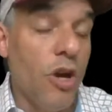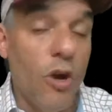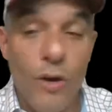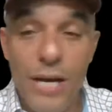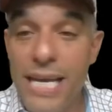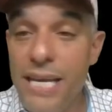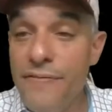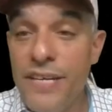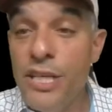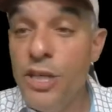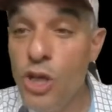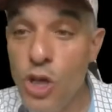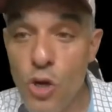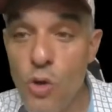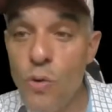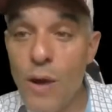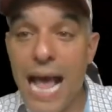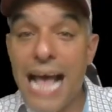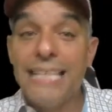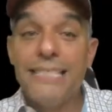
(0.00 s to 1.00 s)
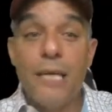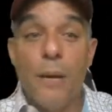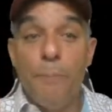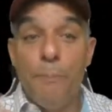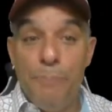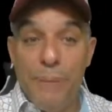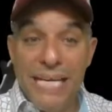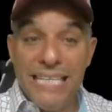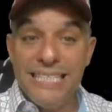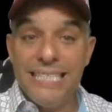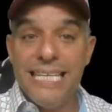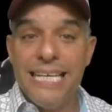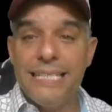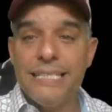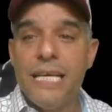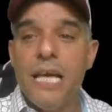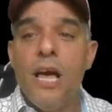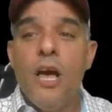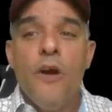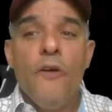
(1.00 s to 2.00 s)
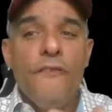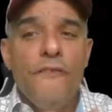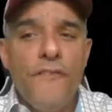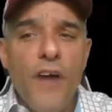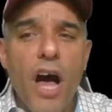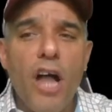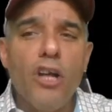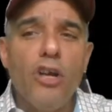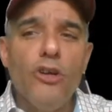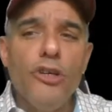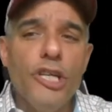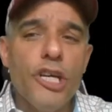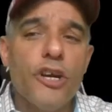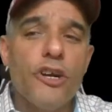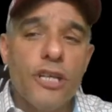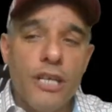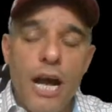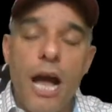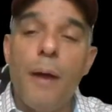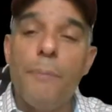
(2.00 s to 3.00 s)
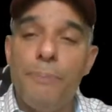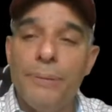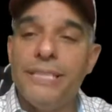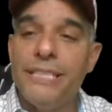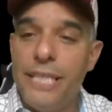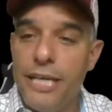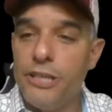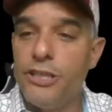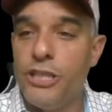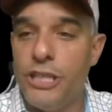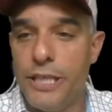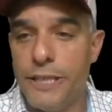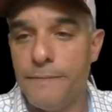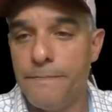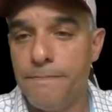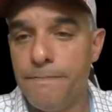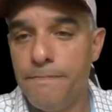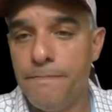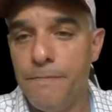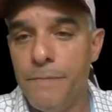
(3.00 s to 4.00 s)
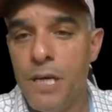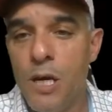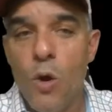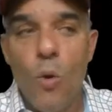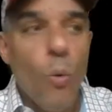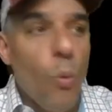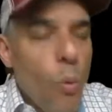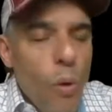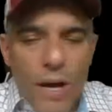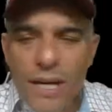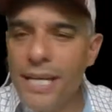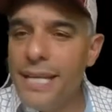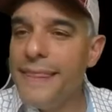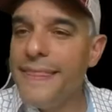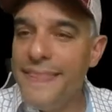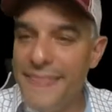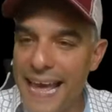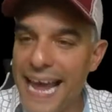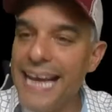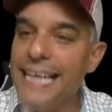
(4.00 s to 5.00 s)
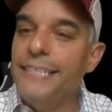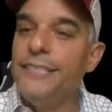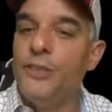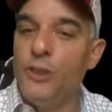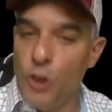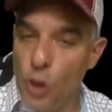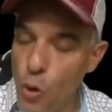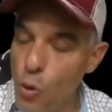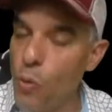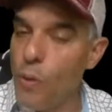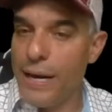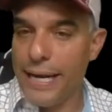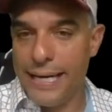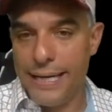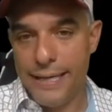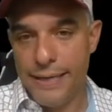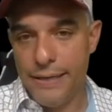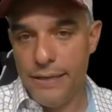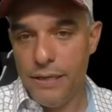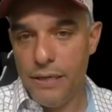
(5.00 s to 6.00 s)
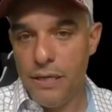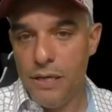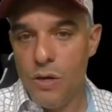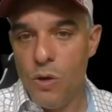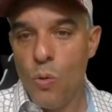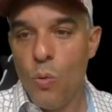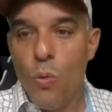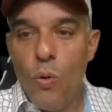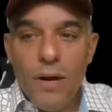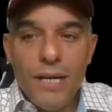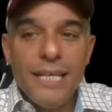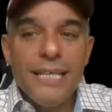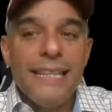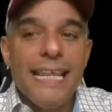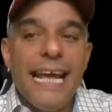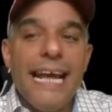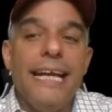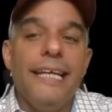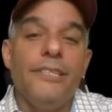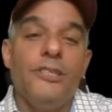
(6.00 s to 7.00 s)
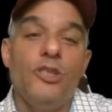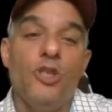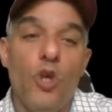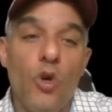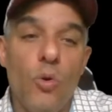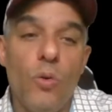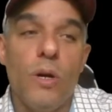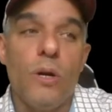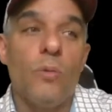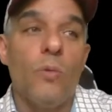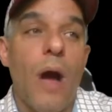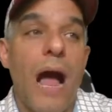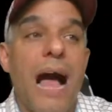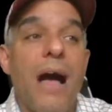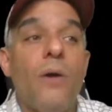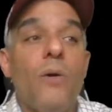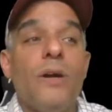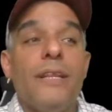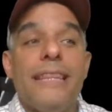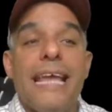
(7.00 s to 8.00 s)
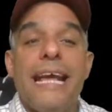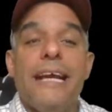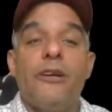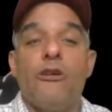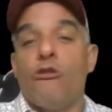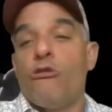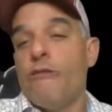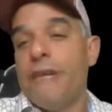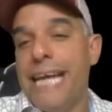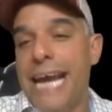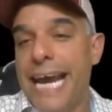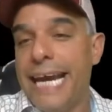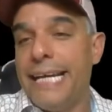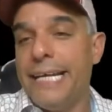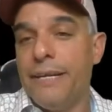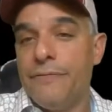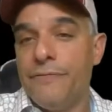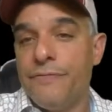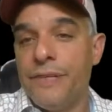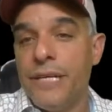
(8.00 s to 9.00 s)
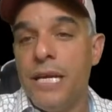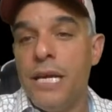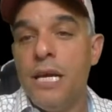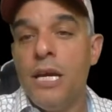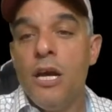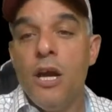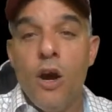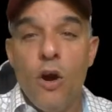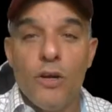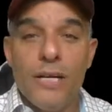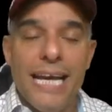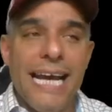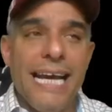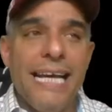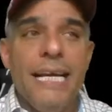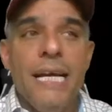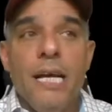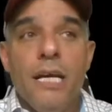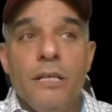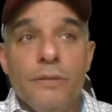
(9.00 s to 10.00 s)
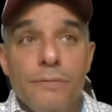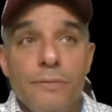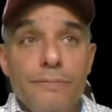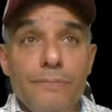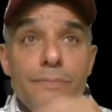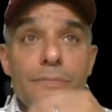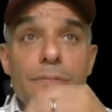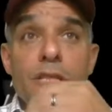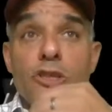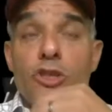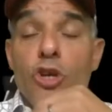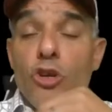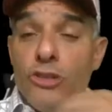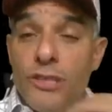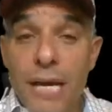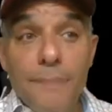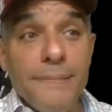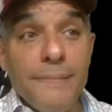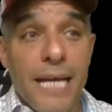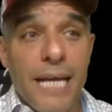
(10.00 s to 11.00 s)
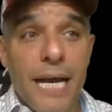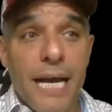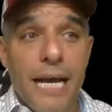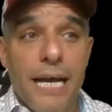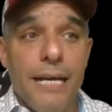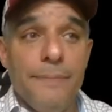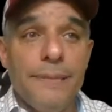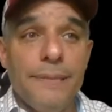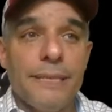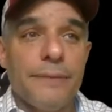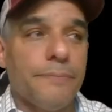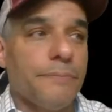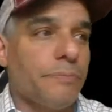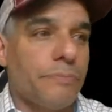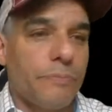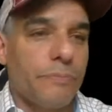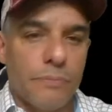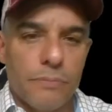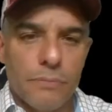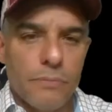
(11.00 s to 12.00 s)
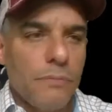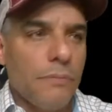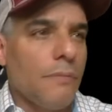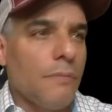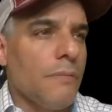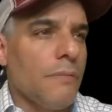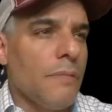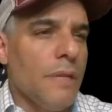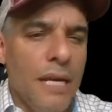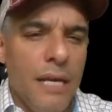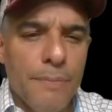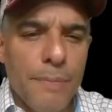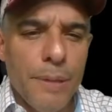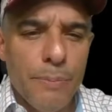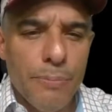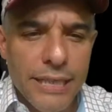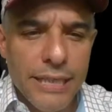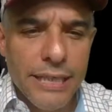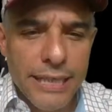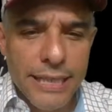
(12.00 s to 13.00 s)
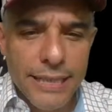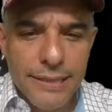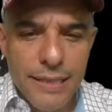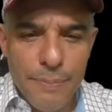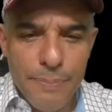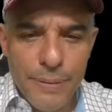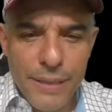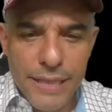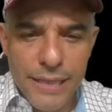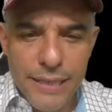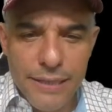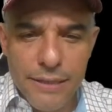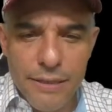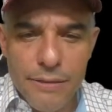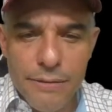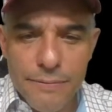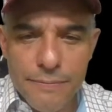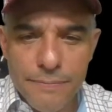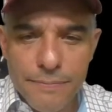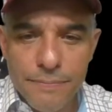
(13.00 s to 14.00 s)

even you as a business, follow your competition. What are they doing? What are they doing? How are they creative? Okay? So sometimes, let me bring this up here.